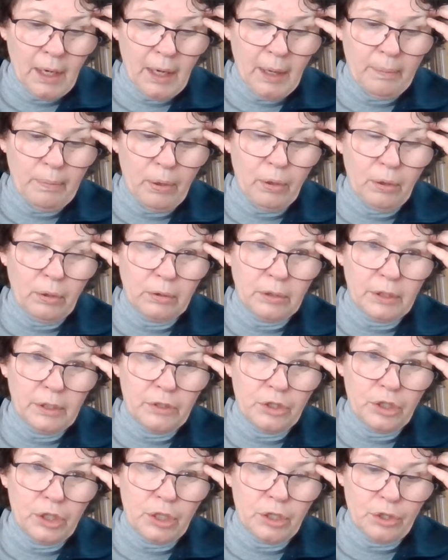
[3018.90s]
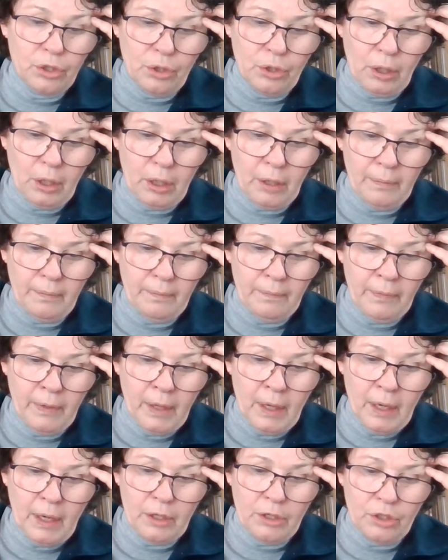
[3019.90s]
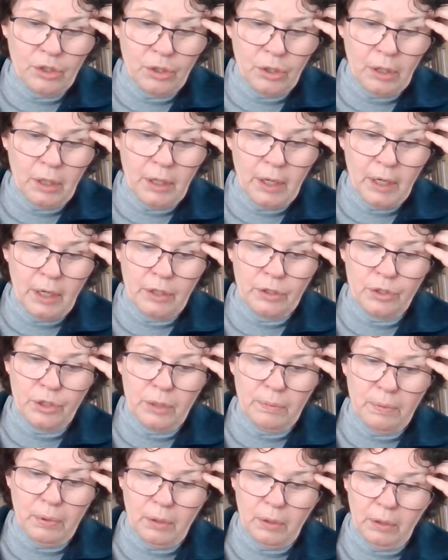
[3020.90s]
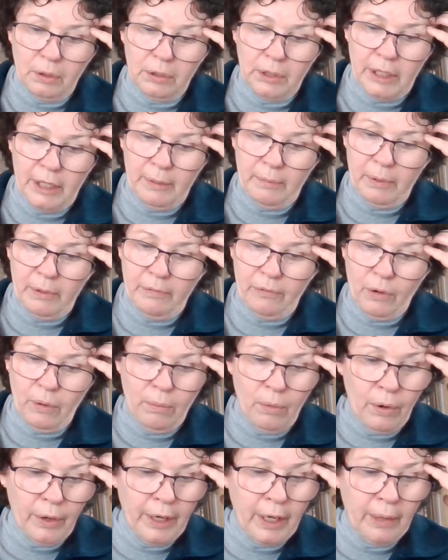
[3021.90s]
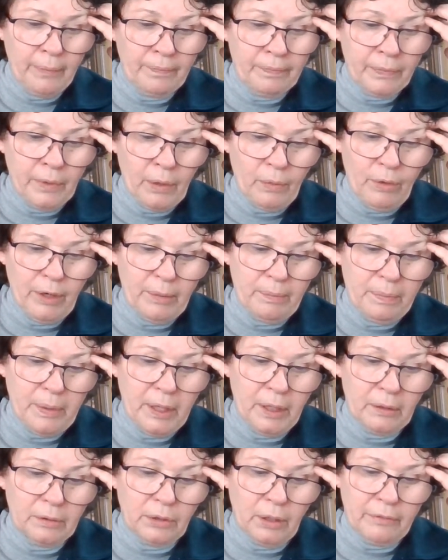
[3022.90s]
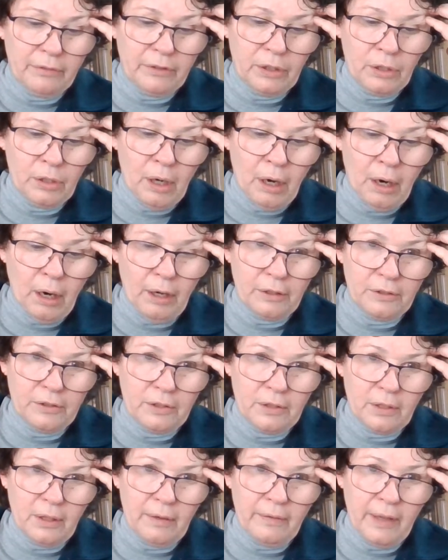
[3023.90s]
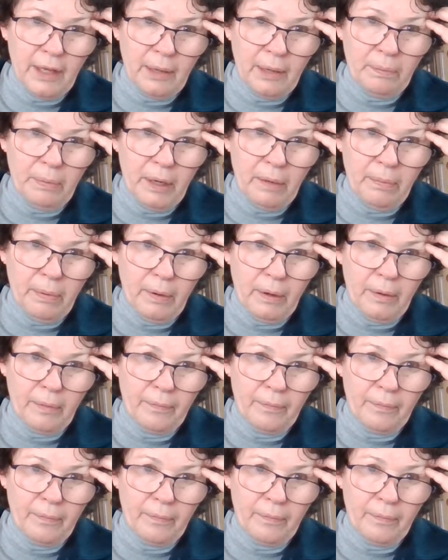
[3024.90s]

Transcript: I pulled and she shook. I shook and she pulled, and before morning we had peeled off yards of that paper.